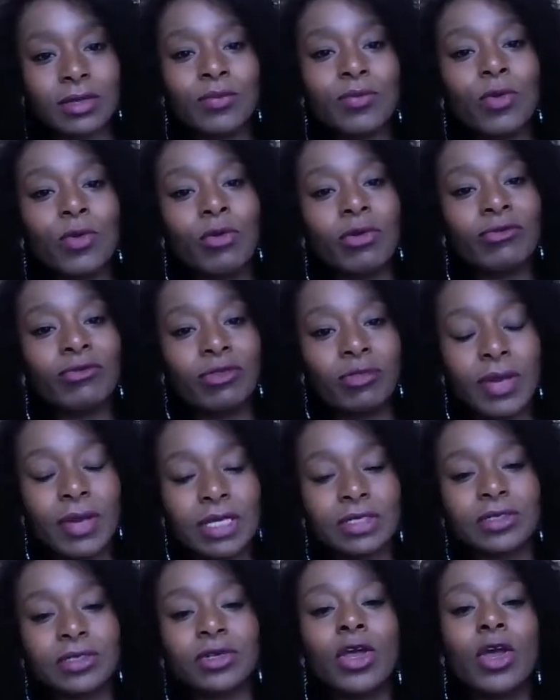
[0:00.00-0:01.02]
The more
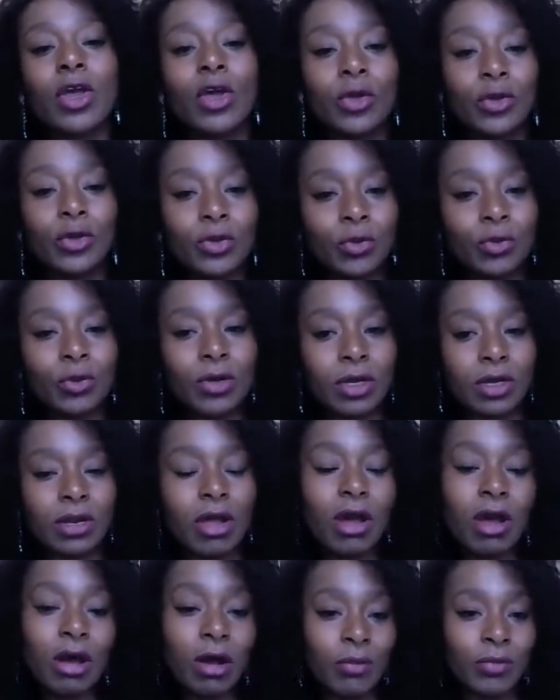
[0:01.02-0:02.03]
information you can
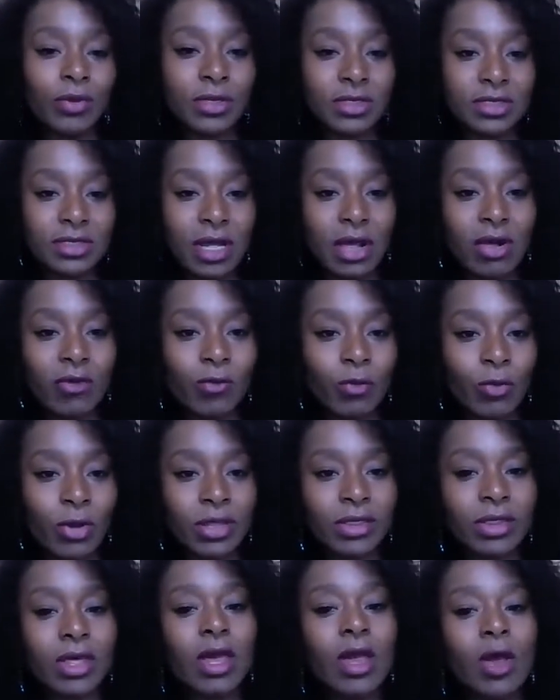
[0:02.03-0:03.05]
arm yourself
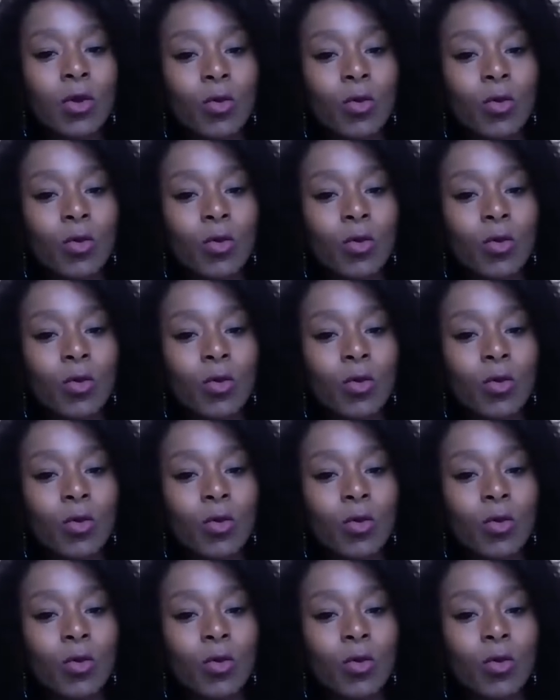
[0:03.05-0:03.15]
with